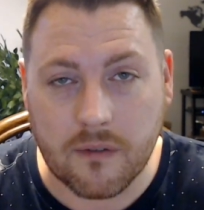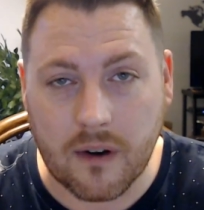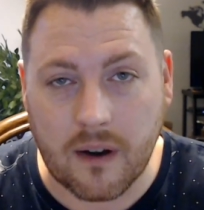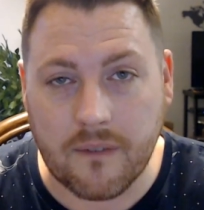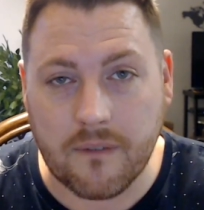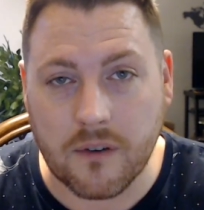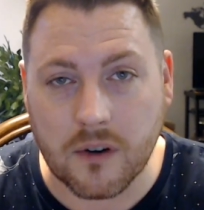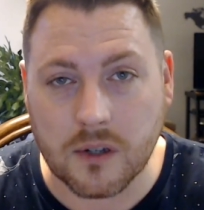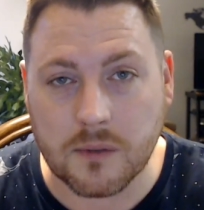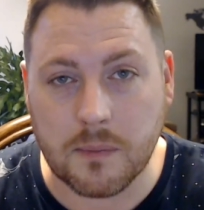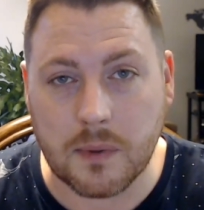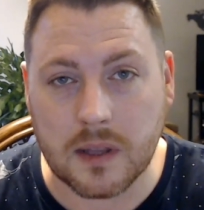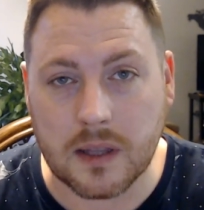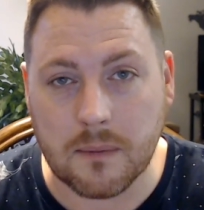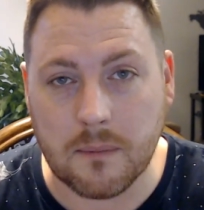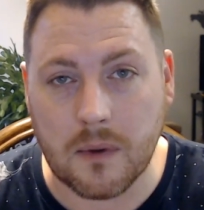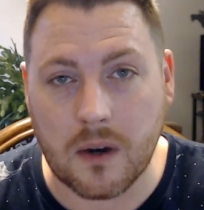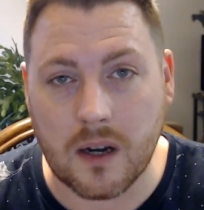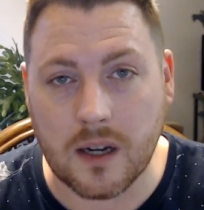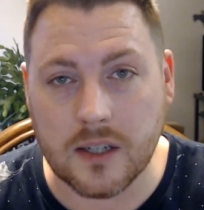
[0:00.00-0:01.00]
I first put
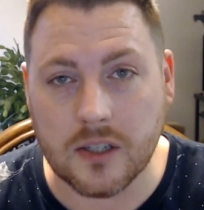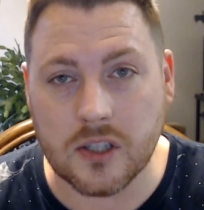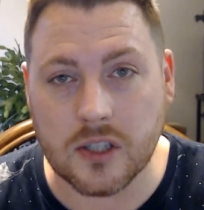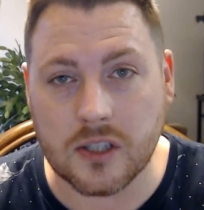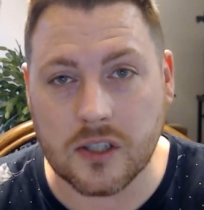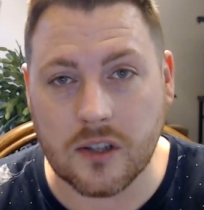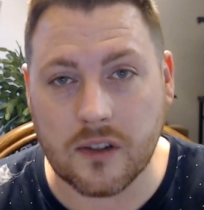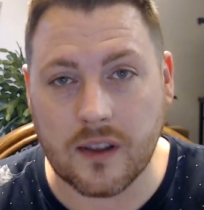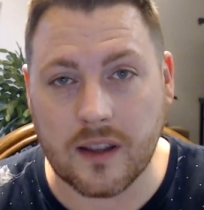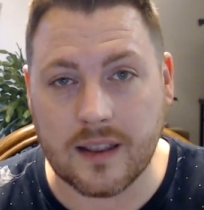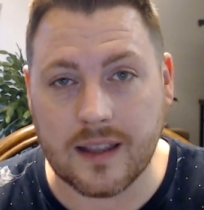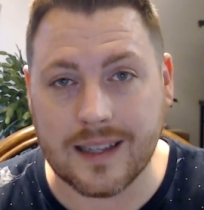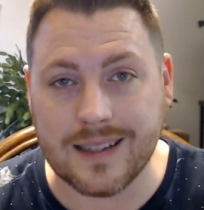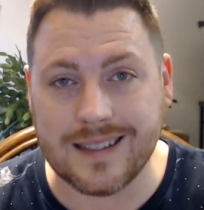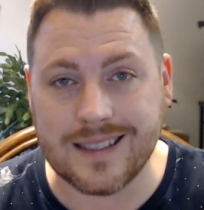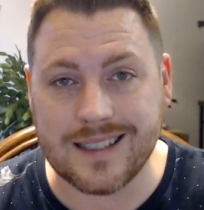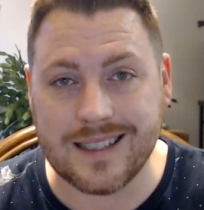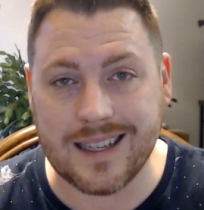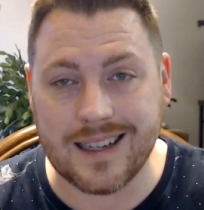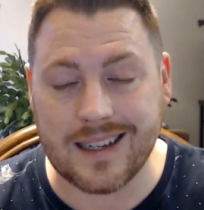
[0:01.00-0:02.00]
them on just so that they
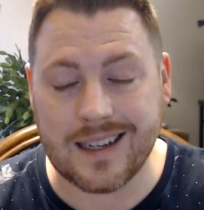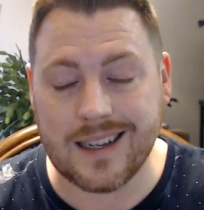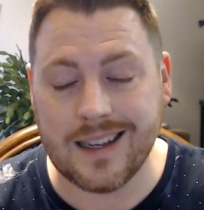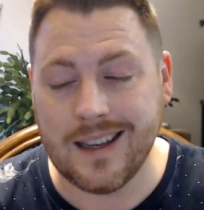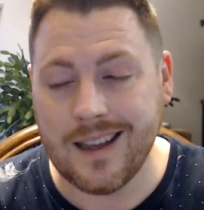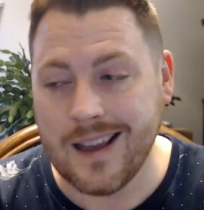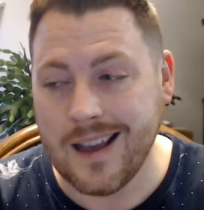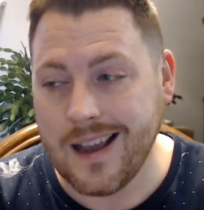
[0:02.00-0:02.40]
stick,